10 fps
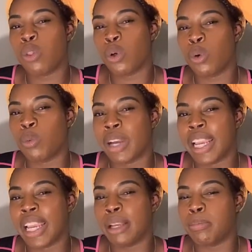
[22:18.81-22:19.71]
the
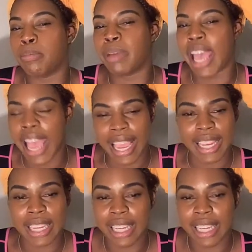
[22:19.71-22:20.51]
way back